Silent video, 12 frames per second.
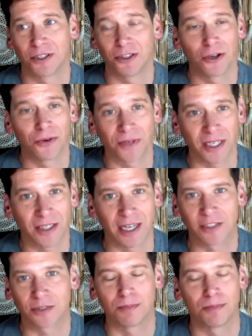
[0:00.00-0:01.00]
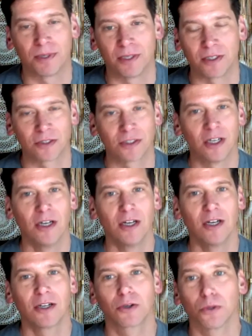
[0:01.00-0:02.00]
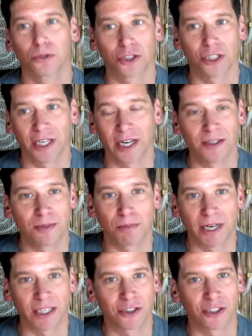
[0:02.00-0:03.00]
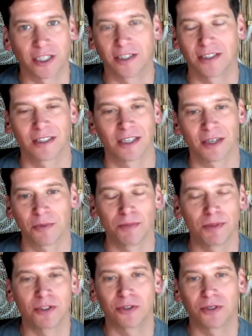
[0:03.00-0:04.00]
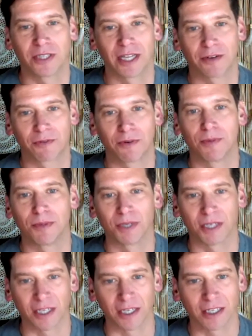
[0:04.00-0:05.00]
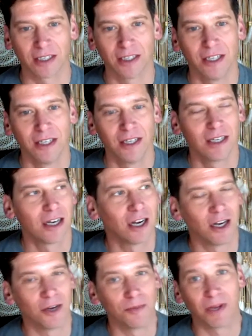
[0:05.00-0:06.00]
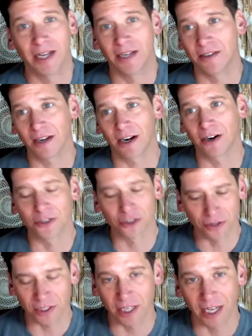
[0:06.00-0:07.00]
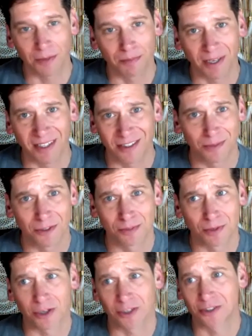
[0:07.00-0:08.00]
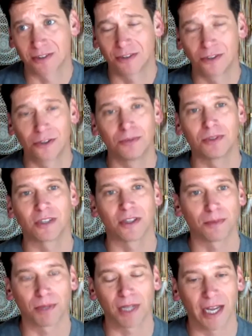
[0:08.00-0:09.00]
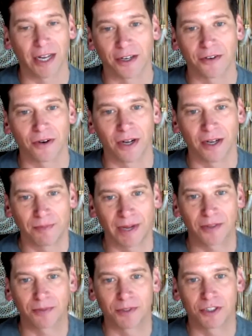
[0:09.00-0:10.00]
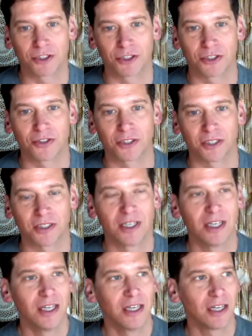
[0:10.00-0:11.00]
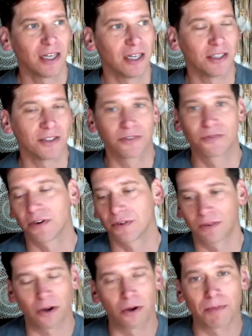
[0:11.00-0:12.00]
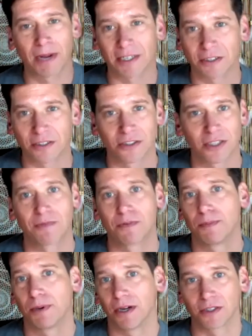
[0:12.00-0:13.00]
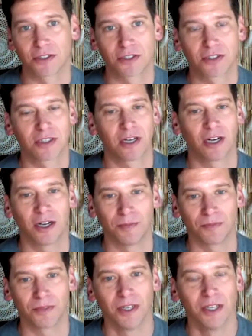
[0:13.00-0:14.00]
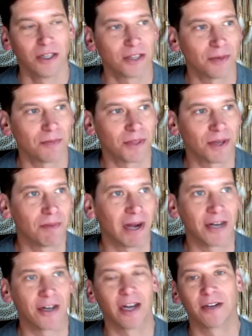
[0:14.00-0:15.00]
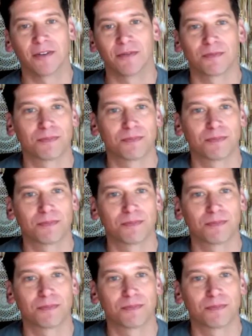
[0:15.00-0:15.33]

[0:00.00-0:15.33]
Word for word: you don't need that to build cool shit and to break shit. Like we've been doing that from the beginning. Um, and our industry is led by some of the smartest humans on the planet, right? Mathematicians and and for, going back to the cypherpunks um, that that might not have